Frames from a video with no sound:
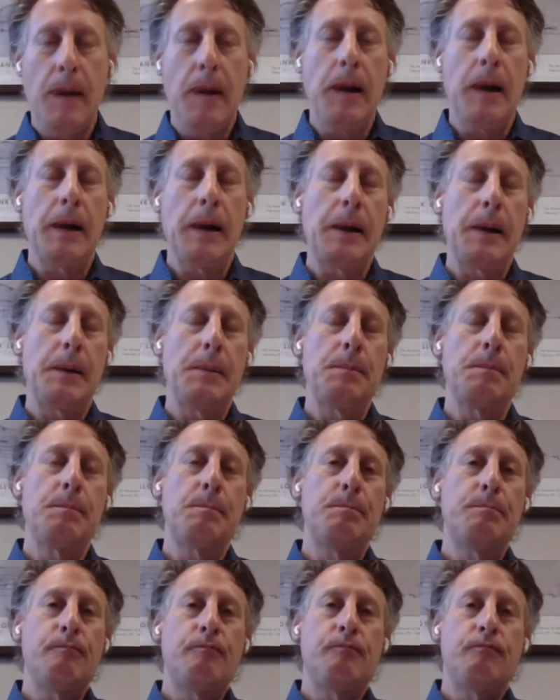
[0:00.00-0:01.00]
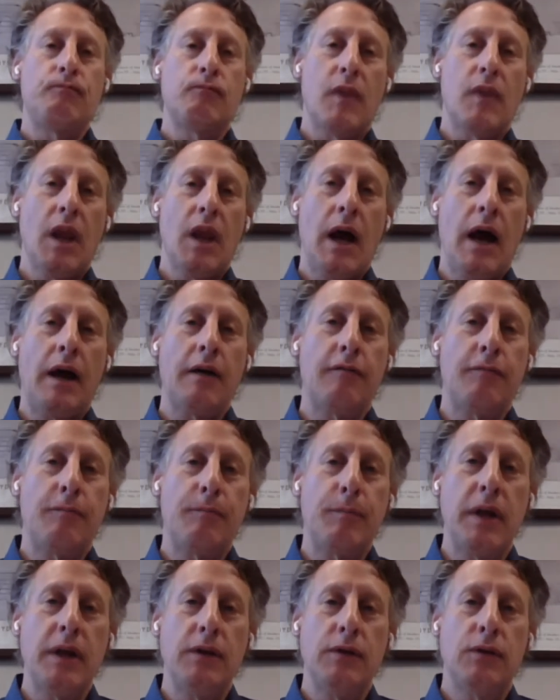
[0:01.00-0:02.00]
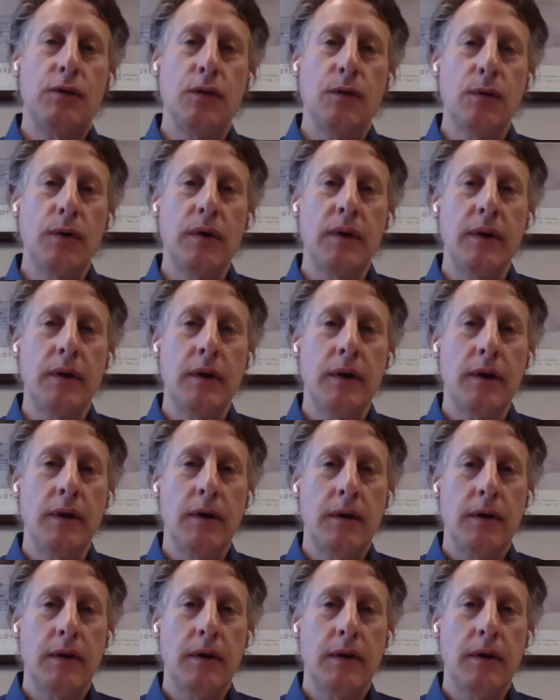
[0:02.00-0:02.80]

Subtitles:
I've been doing